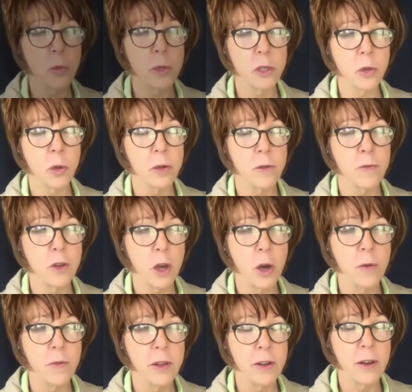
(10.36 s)
result of
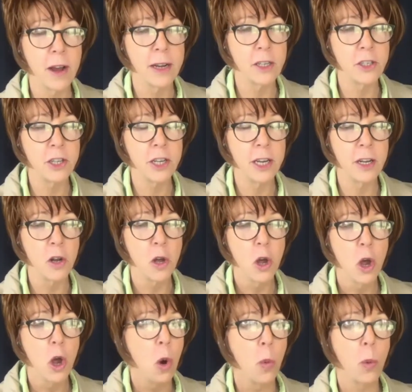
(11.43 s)
COVID-19,
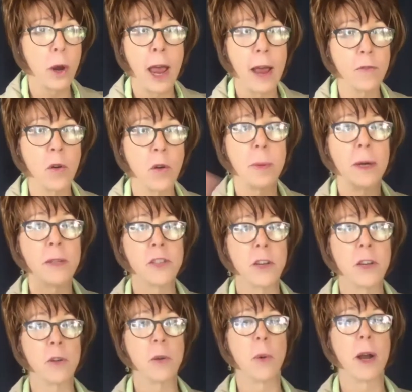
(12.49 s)
we're going to have robots
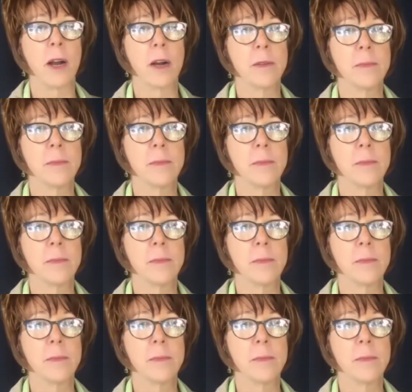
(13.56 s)
everywhere,